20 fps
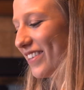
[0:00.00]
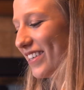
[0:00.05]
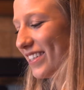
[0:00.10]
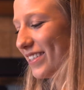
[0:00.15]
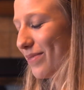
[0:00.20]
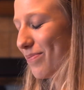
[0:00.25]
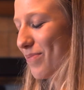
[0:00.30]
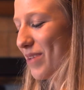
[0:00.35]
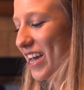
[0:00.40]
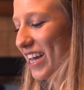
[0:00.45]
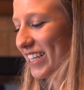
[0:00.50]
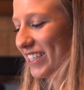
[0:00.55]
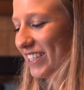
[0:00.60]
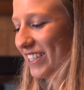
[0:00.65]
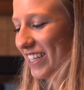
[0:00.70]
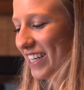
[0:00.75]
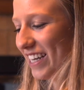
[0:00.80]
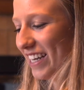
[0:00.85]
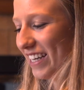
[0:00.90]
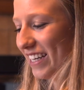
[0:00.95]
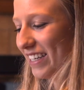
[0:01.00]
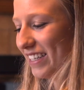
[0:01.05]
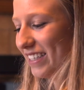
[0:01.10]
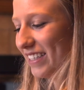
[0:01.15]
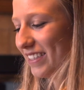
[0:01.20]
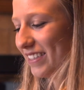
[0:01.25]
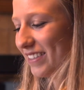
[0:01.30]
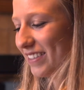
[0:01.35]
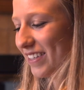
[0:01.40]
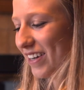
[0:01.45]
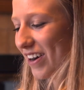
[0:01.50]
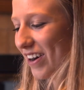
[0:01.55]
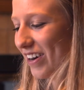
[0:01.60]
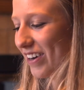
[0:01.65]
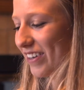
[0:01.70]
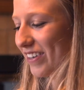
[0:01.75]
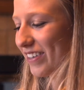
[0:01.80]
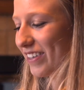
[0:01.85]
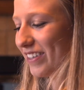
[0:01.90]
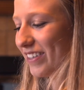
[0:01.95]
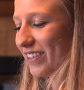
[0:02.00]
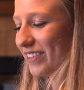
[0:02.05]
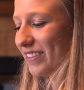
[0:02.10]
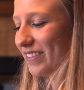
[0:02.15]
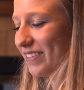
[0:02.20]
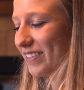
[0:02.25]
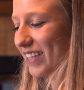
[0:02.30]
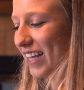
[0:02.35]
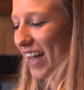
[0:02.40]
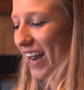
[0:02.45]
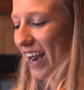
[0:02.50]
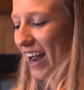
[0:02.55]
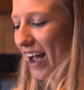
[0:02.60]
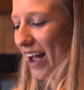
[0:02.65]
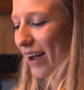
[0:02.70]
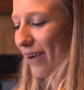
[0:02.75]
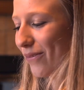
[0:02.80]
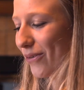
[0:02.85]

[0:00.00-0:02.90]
this magazine article that I